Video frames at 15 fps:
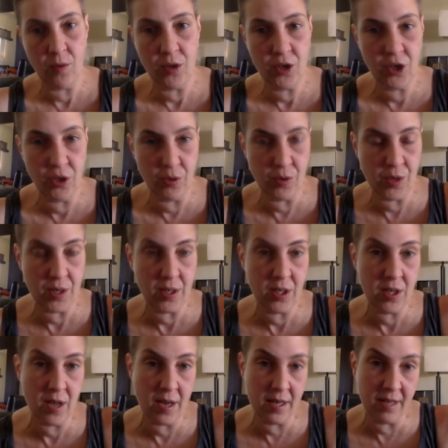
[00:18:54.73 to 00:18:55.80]
choose
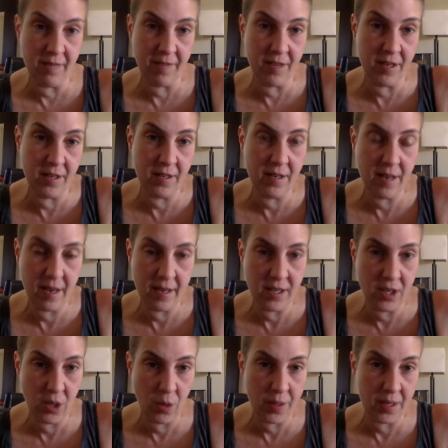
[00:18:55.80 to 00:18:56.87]
a different,
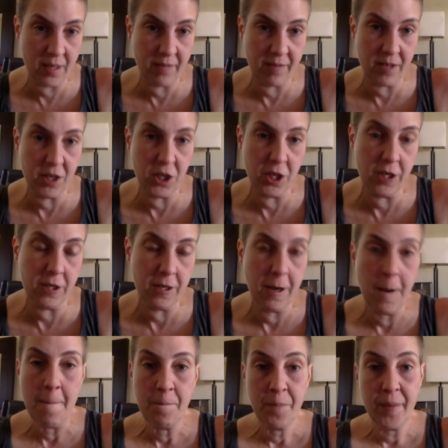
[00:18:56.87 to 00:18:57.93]
to go with a different judge.
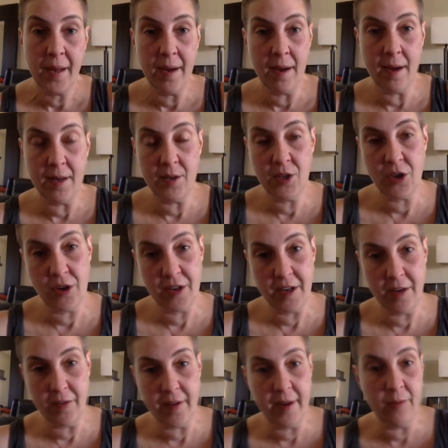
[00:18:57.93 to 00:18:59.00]
Turned
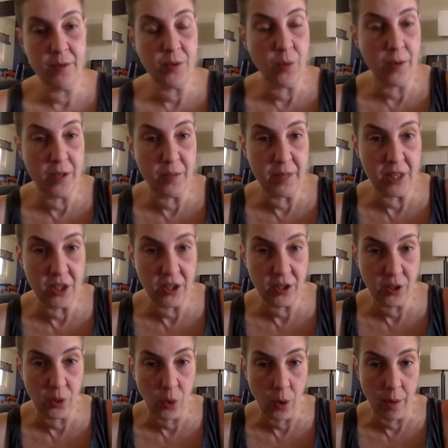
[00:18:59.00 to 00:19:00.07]
out that it was going to be
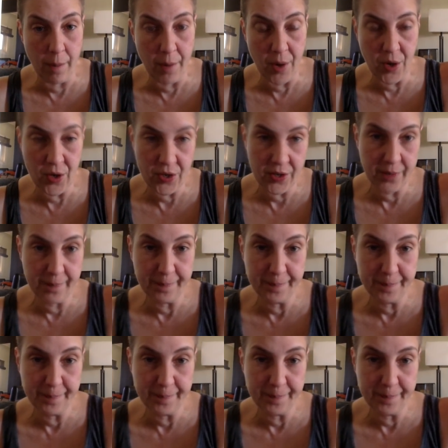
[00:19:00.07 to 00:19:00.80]
Judge Laura Burt.